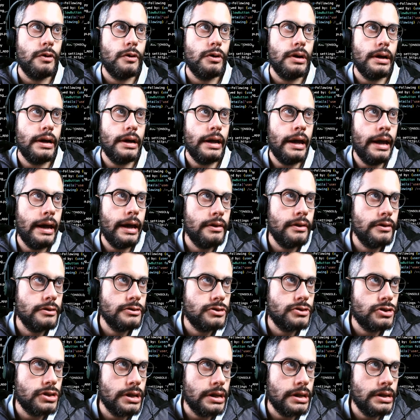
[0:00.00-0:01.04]
handle
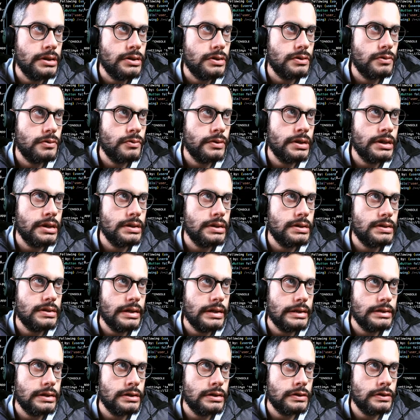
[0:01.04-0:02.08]
change. We need set
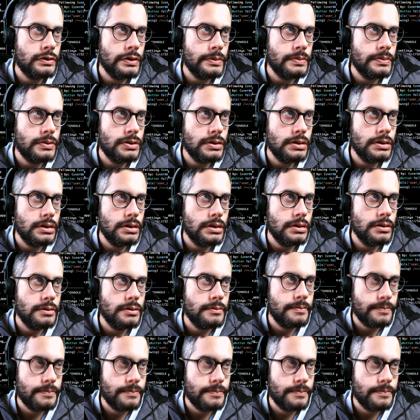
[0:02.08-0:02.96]
description here.